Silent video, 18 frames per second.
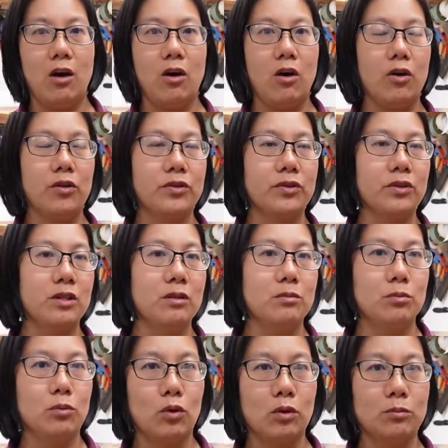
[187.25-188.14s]
on the
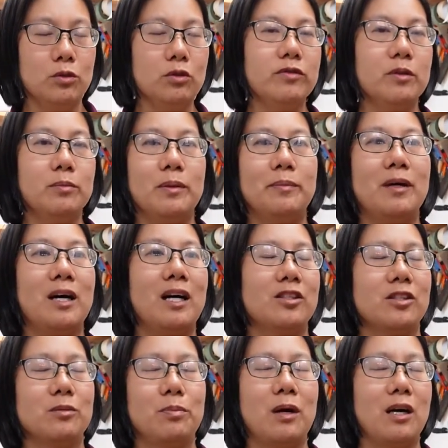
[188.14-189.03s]
more movable
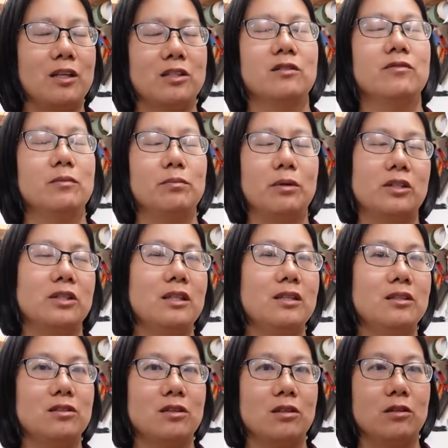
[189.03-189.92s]
parts of the
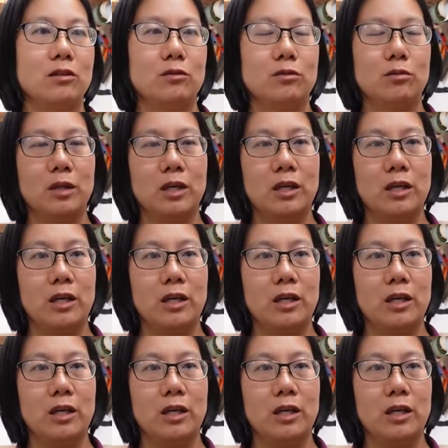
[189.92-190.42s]
body, so